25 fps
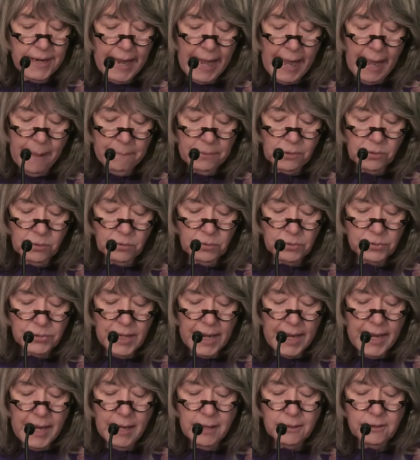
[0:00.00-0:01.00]

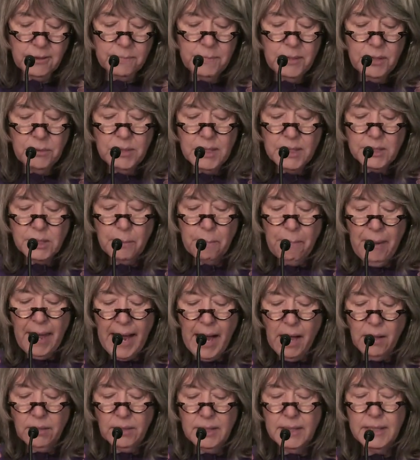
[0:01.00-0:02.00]
capitals and
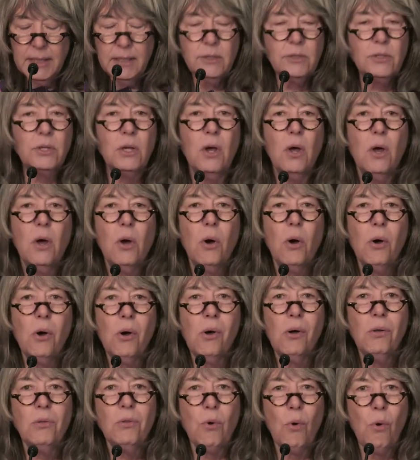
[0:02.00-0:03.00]
municipalities
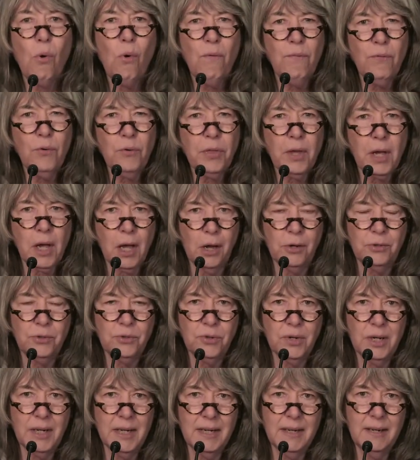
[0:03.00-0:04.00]
all over the
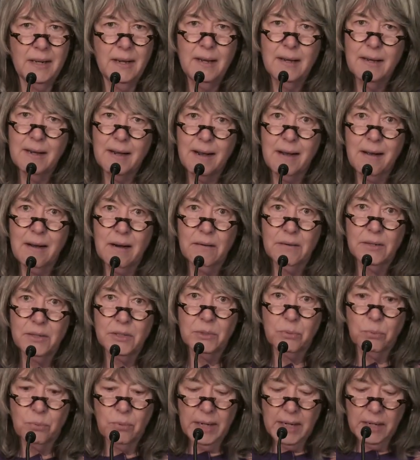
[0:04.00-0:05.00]
country are
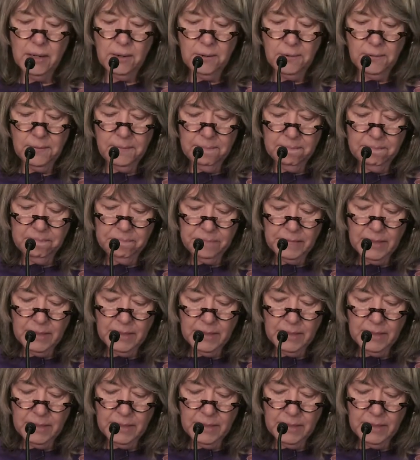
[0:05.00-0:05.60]
as well.